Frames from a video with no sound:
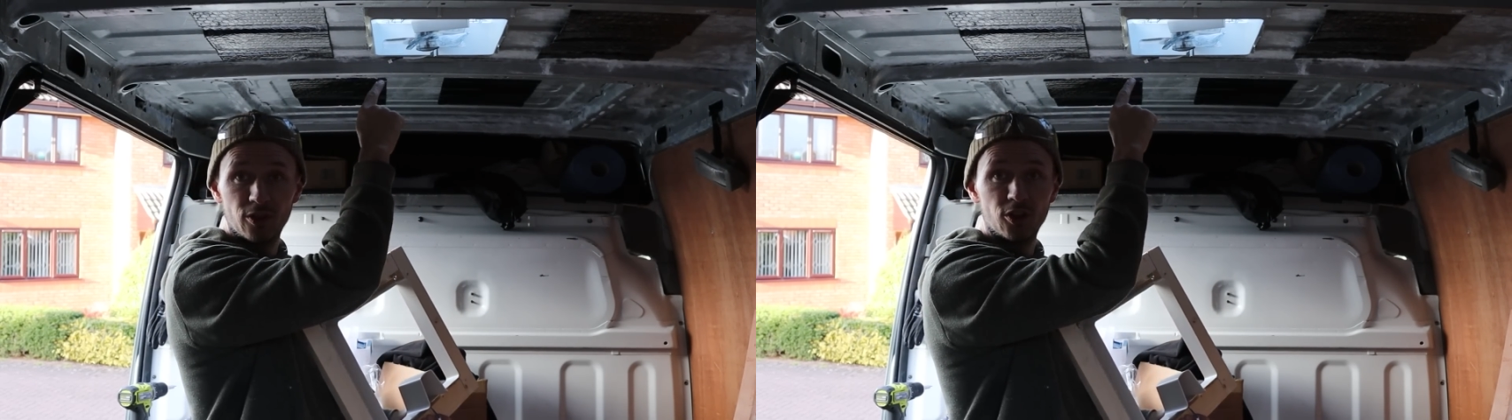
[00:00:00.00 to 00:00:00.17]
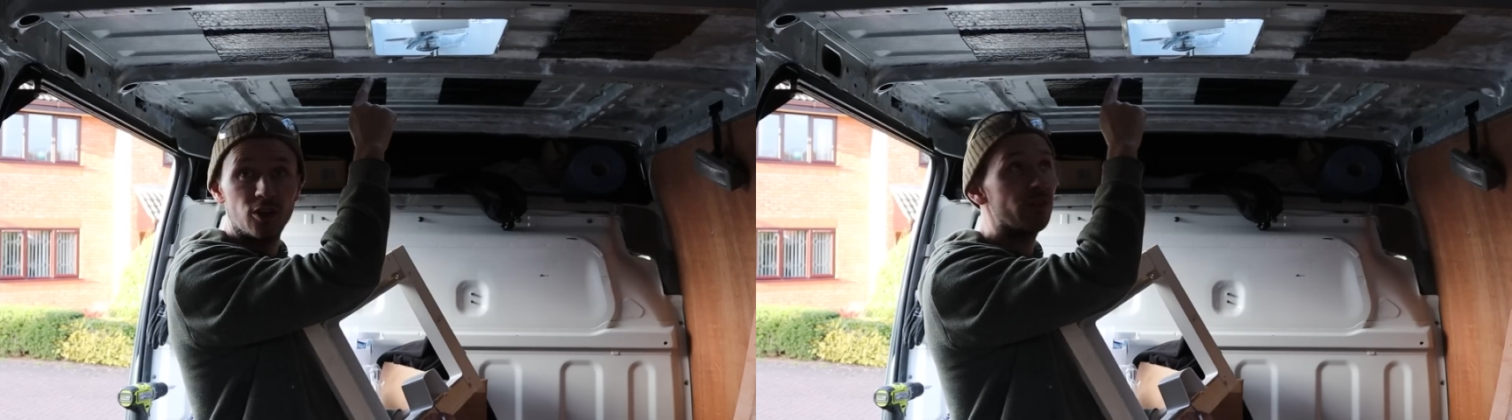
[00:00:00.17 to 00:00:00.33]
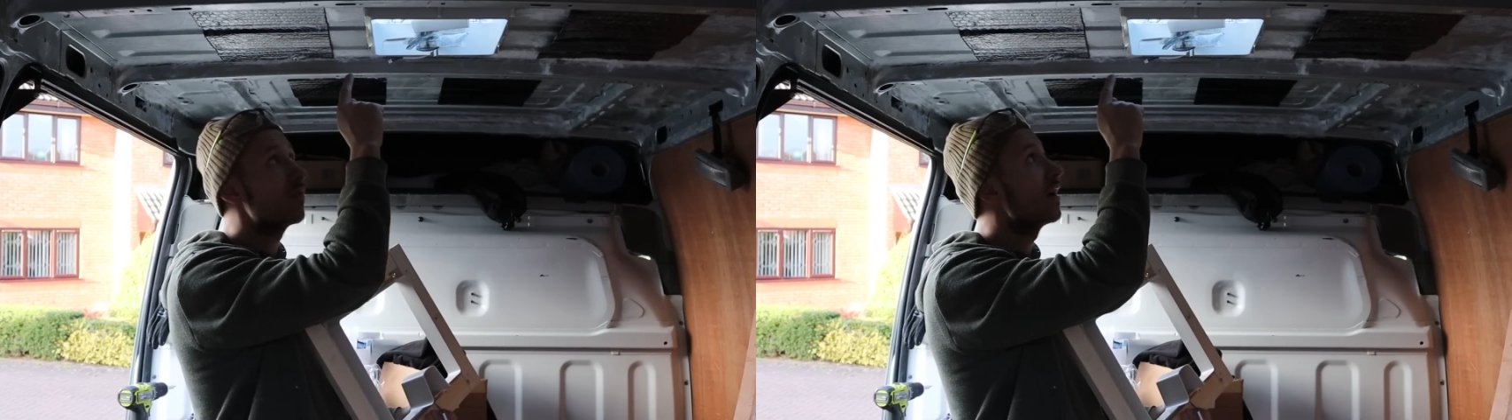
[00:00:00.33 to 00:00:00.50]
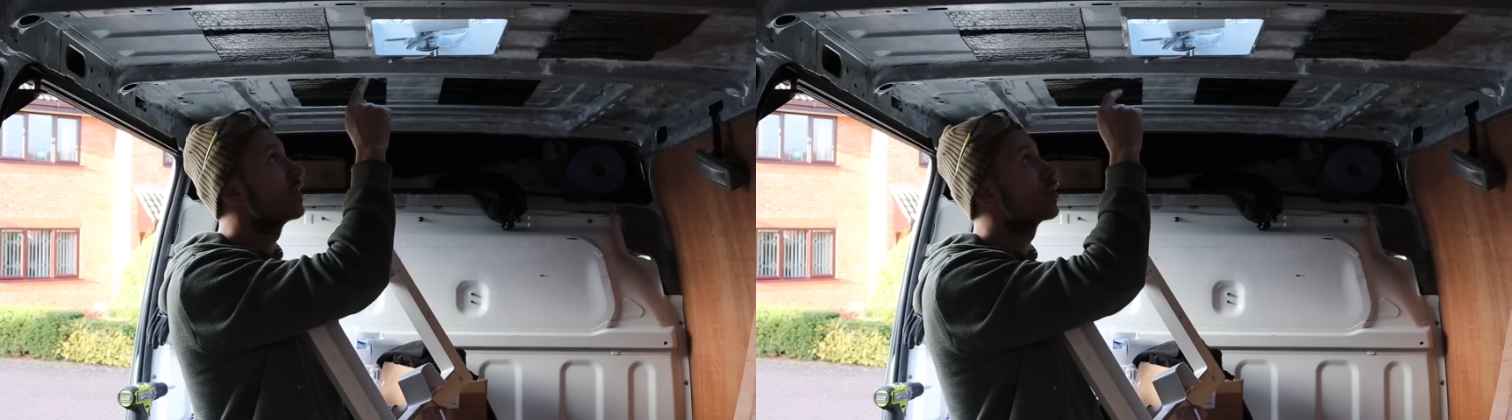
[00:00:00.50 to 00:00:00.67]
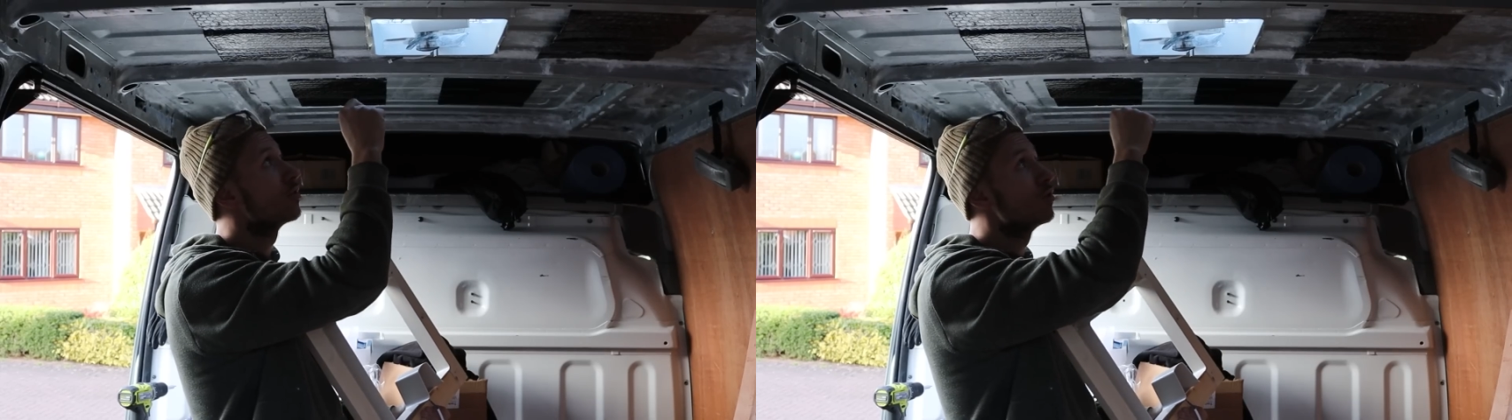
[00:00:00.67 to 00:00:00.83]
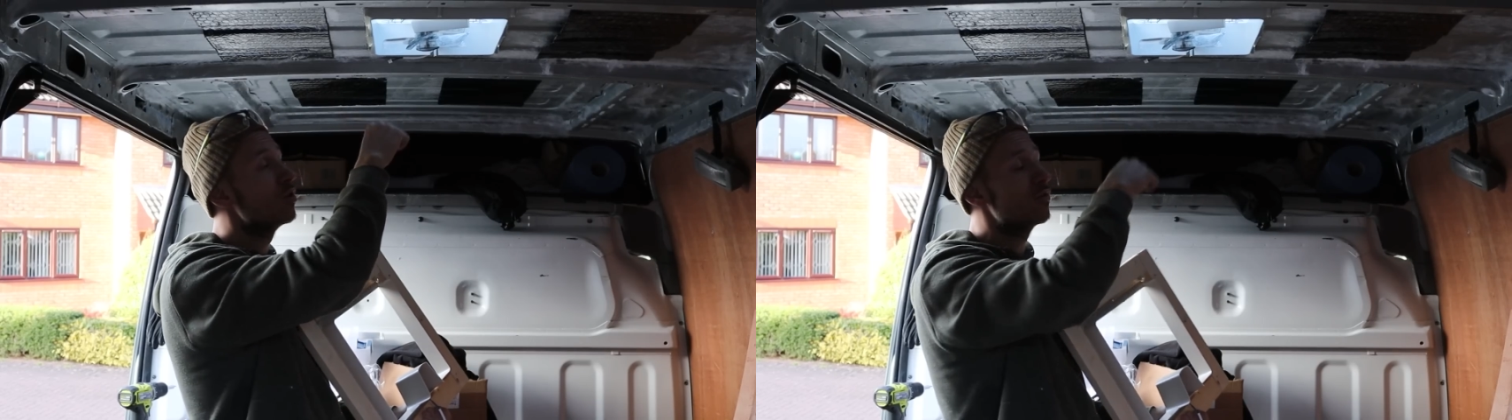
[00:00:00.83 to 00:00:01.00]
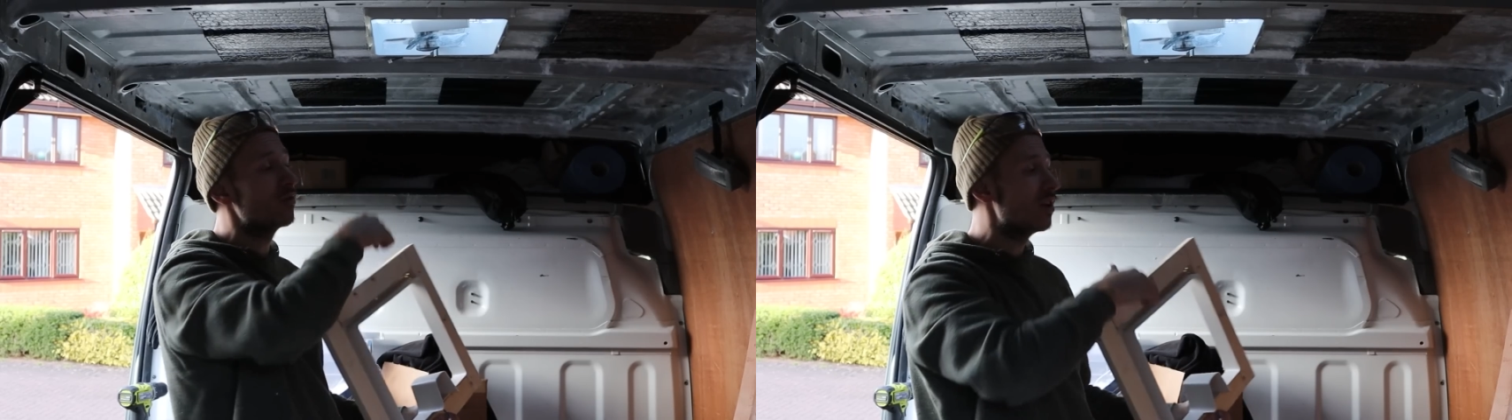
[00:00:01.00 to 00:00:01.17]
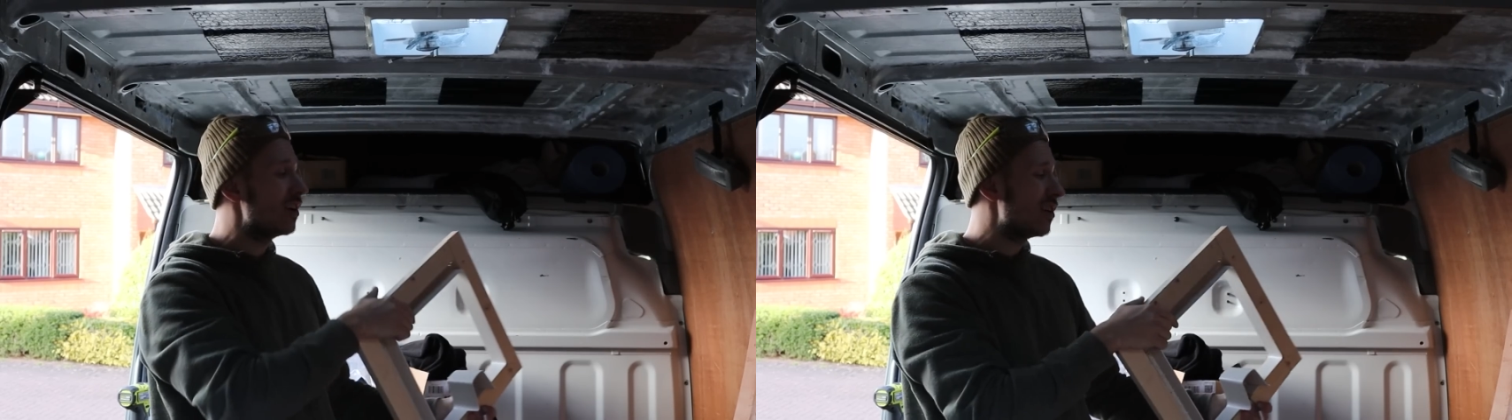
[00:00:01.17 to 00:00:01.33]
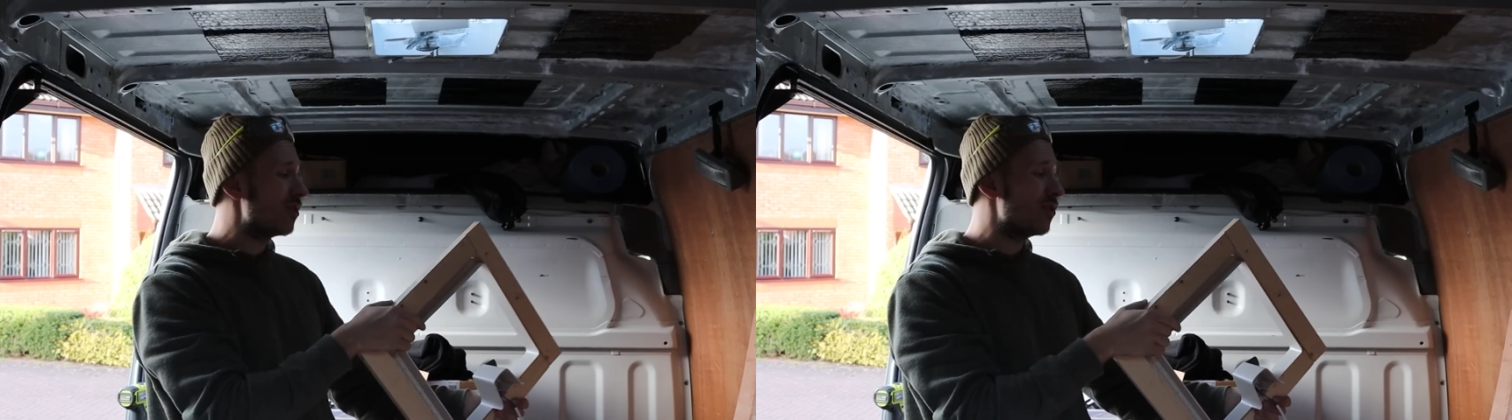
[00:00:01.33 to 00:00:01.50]
the fan to the roof.
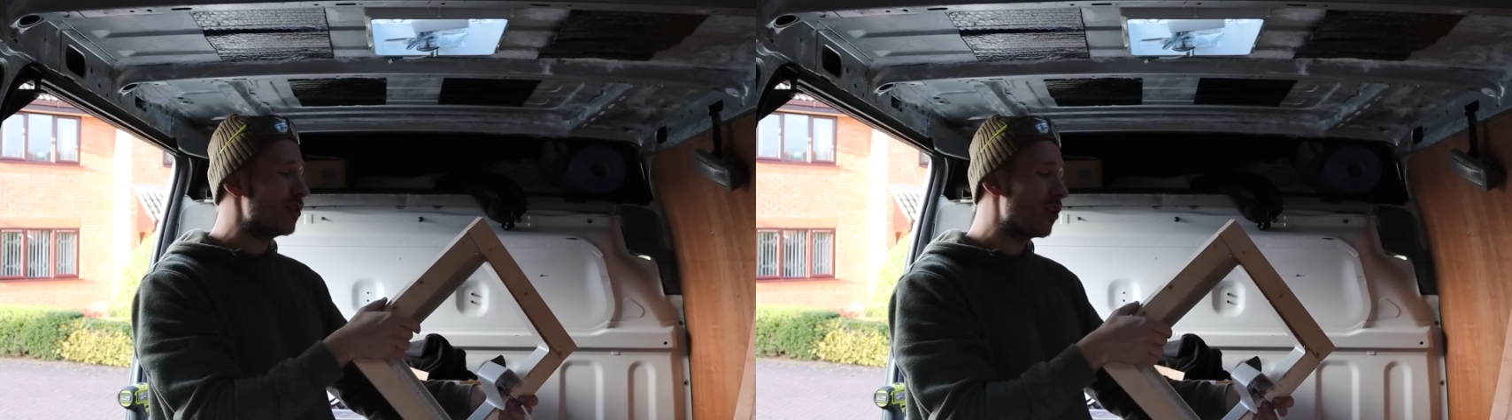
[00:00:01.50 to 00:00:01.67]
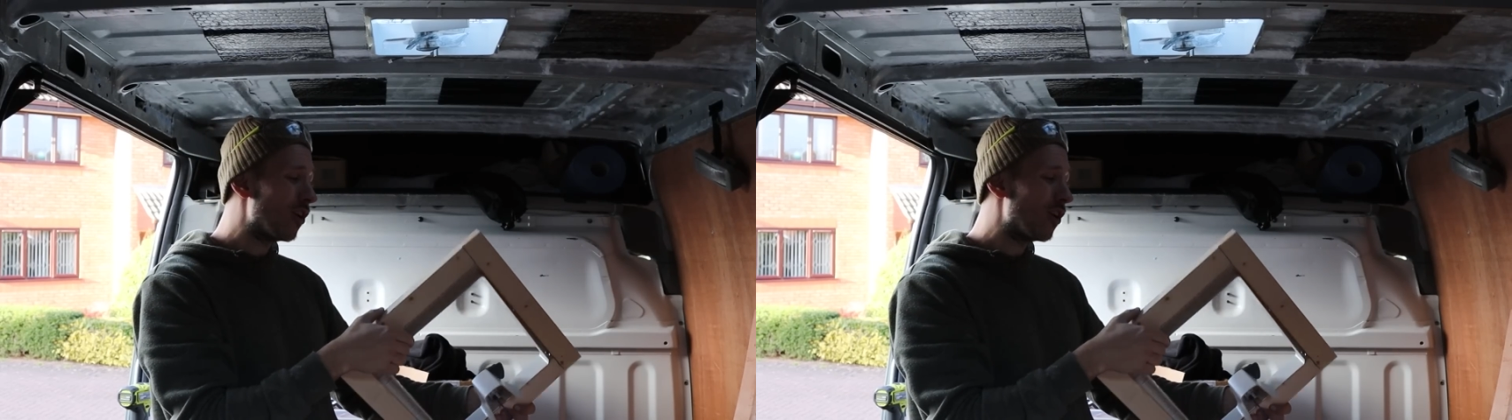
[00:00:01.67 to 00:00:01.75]
The